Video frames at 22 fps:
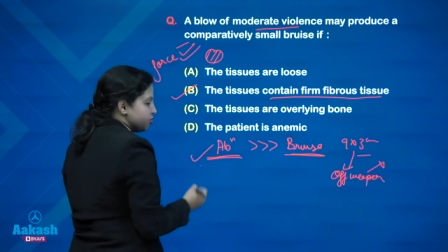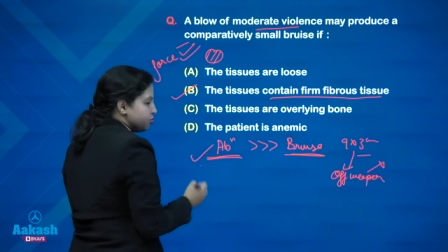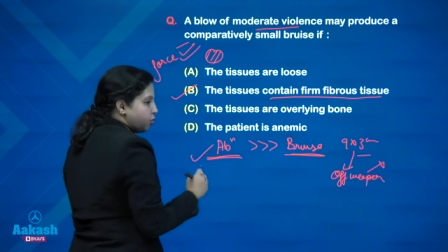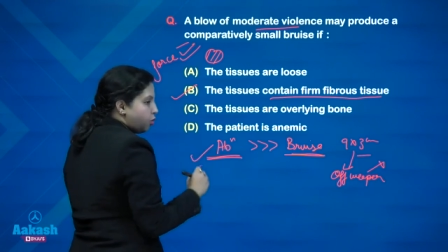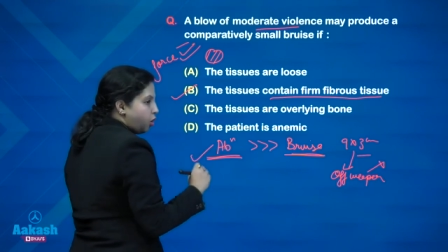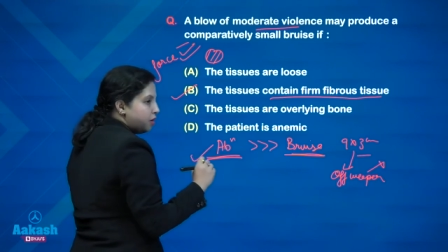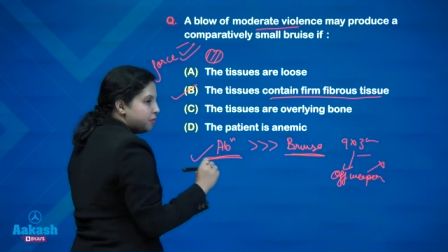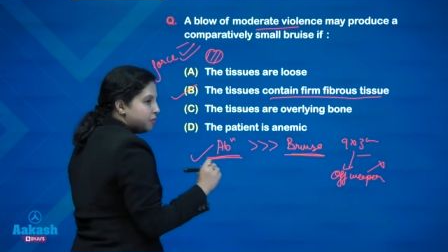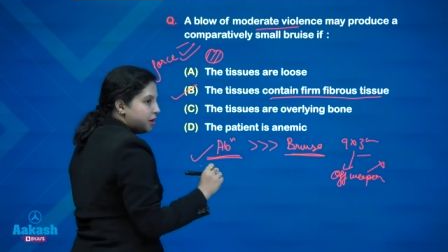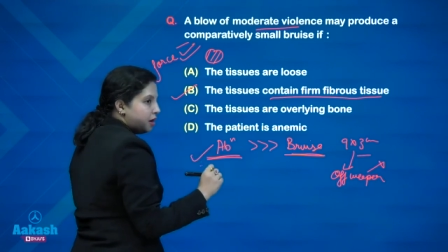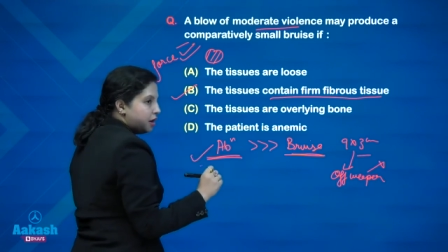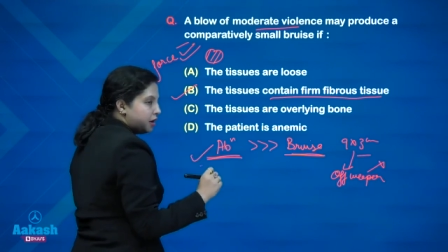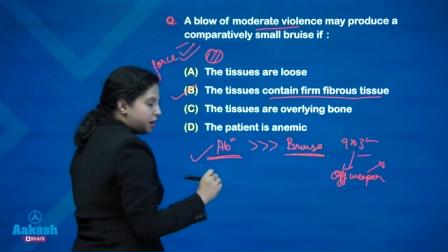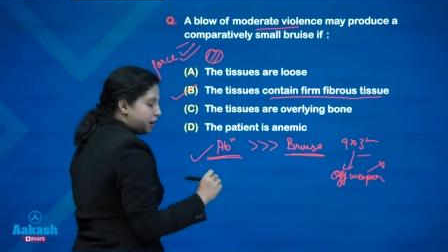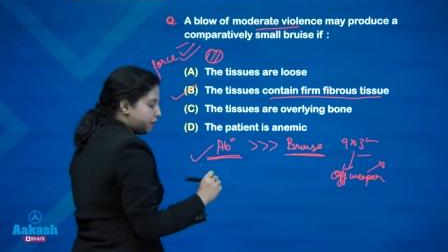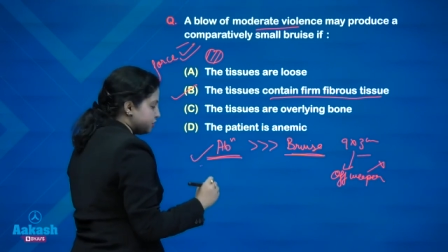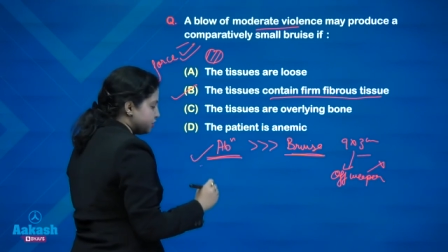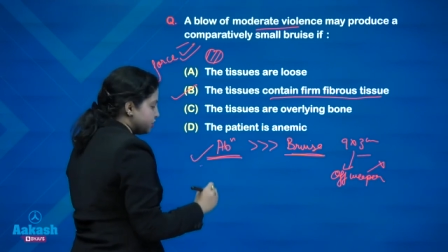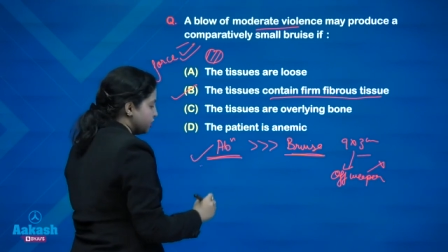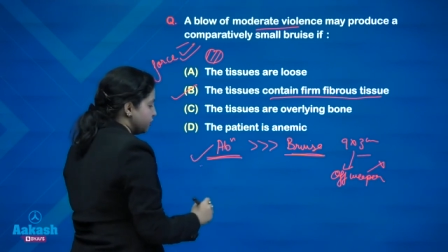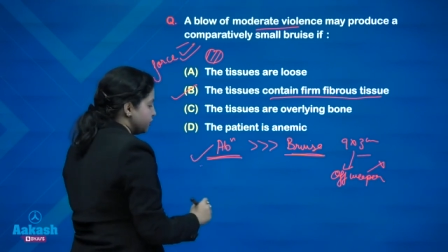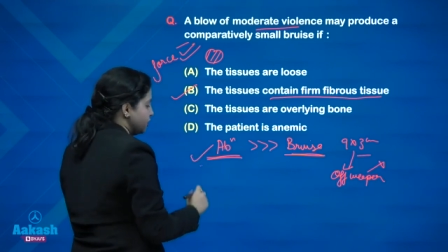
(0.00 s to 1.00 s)
small uh, rough
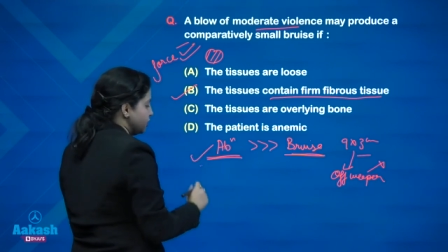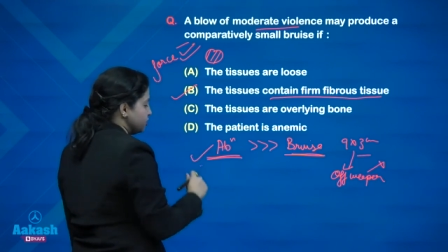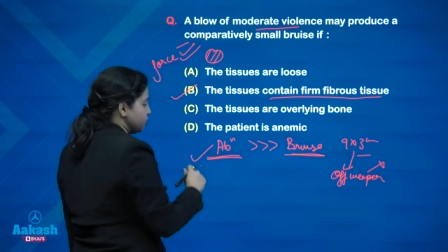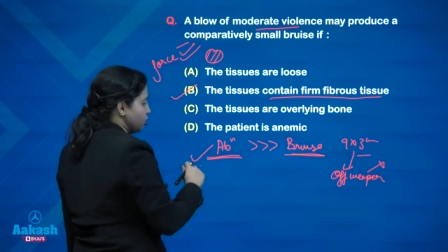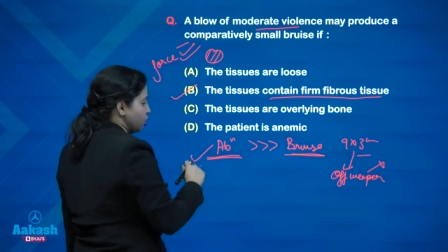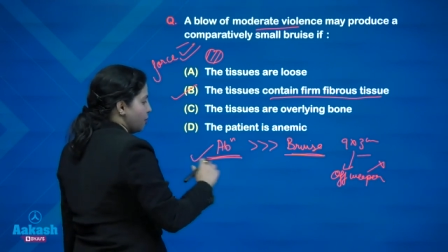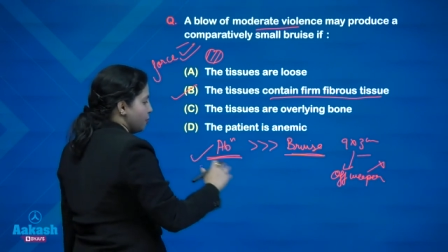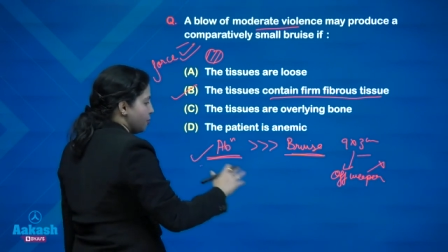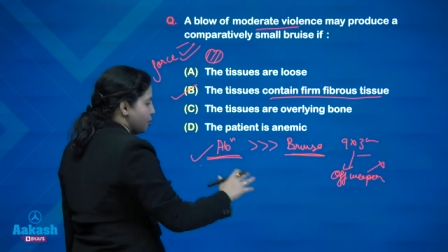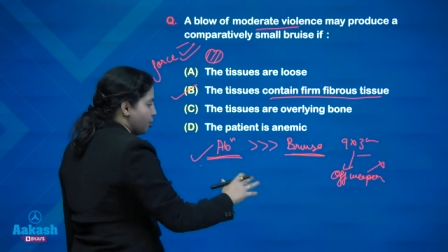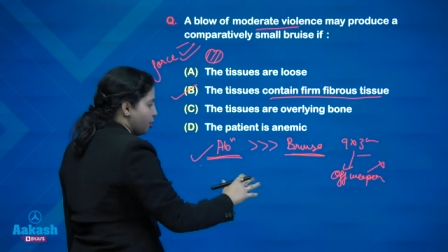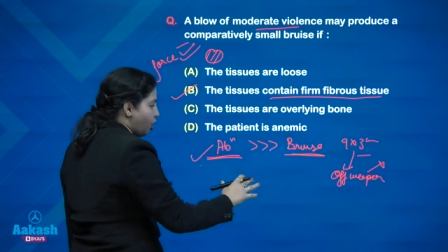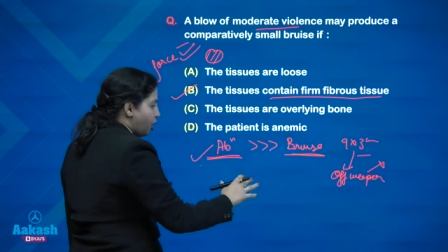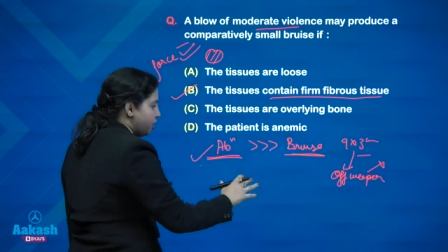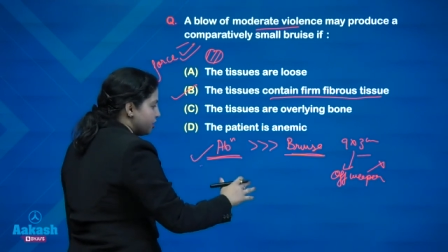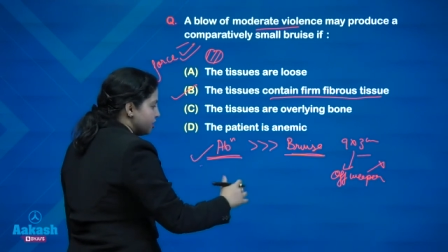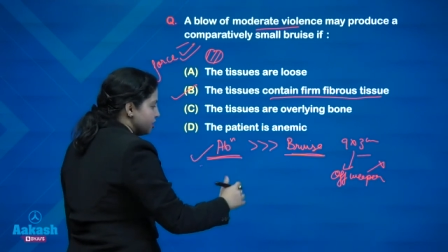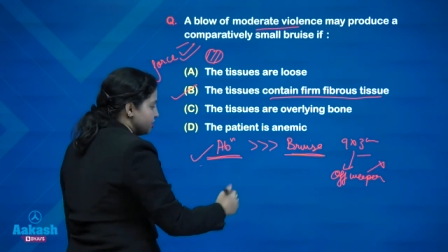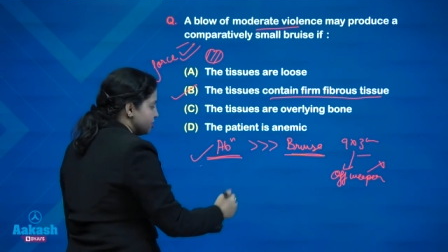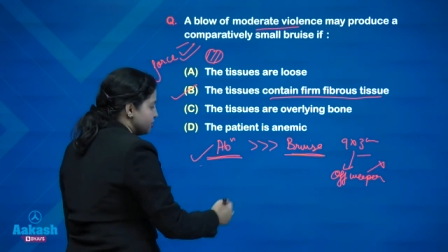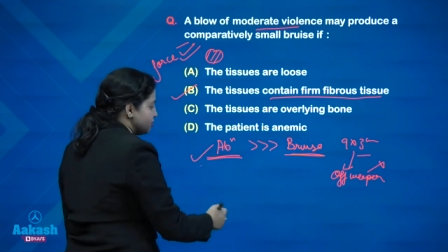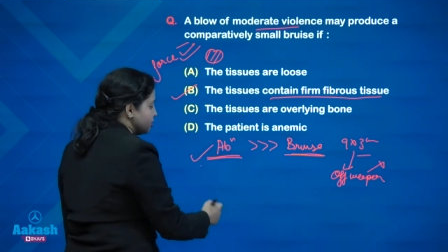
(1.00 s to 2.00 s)
surface or a broad
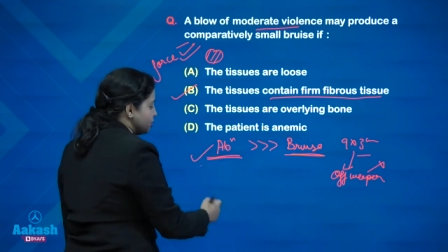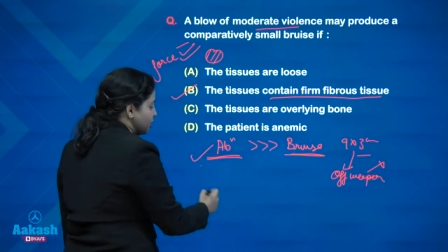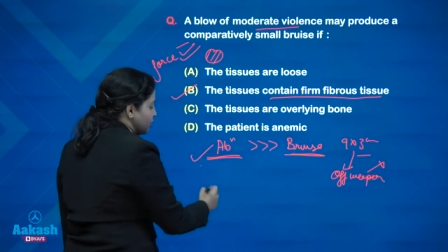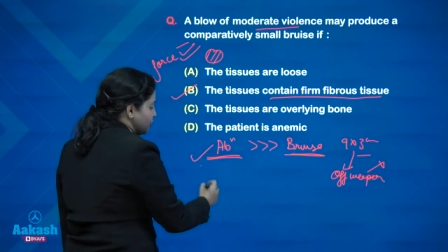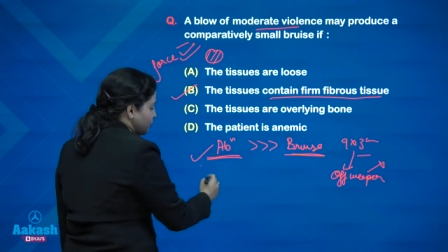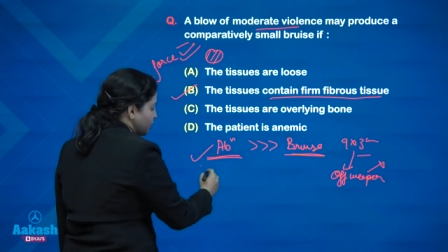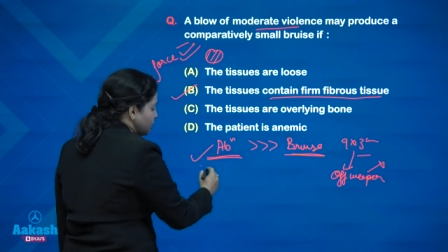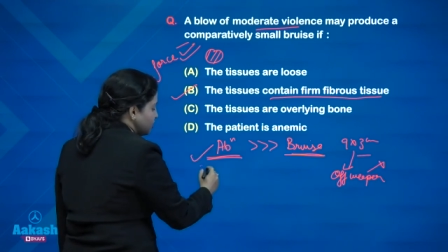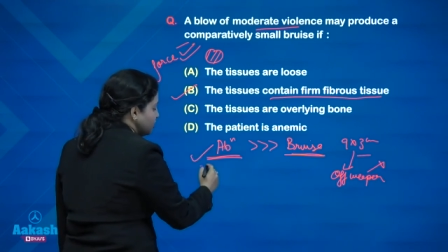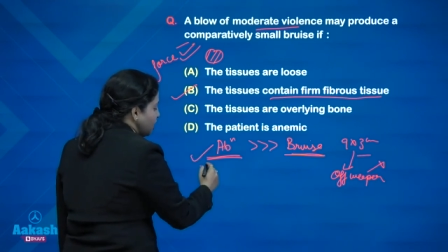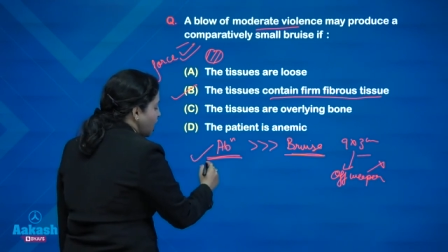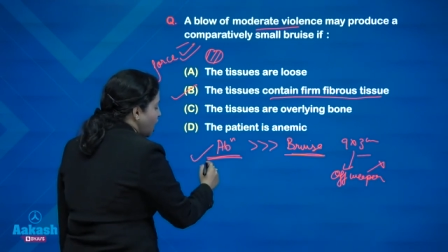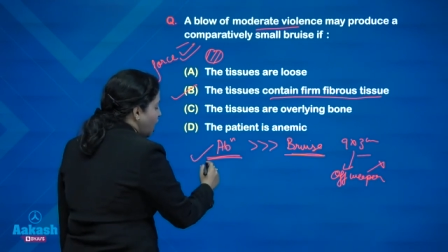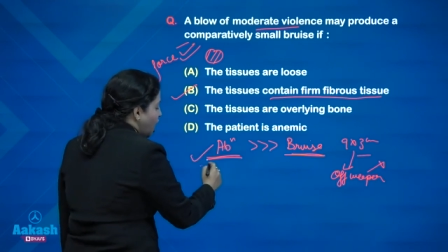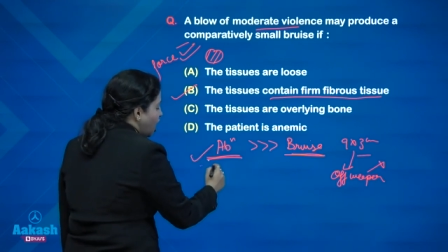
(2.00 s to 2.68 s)
rough surface,